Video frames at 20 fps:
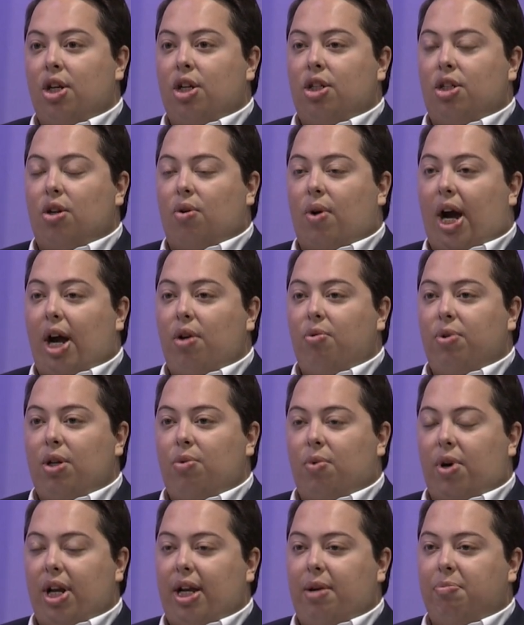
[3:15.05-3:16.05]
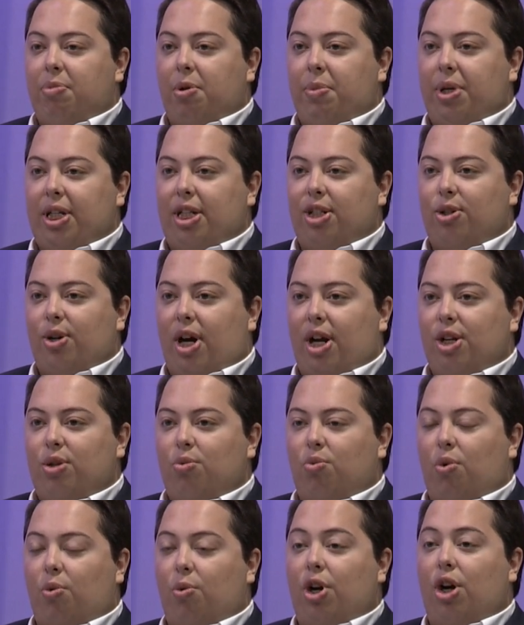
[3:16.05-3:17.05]
So I really want to implement a strategy
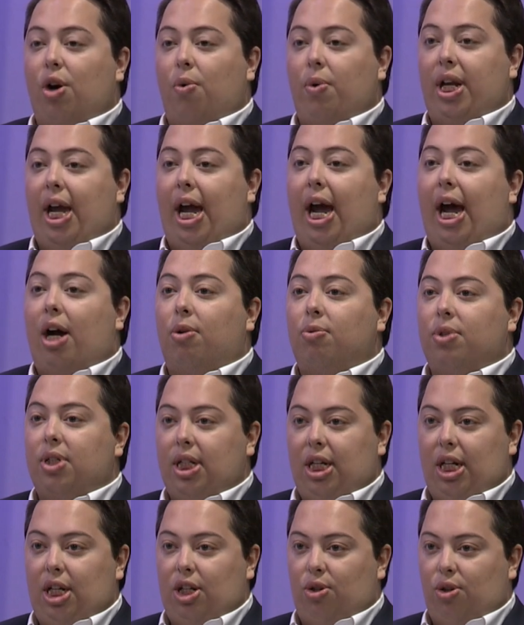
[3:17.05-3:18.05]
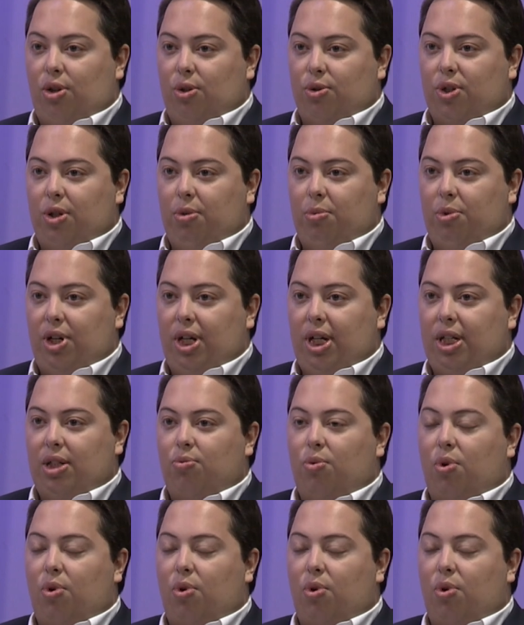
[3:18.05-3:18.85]
where we're going out into those communities,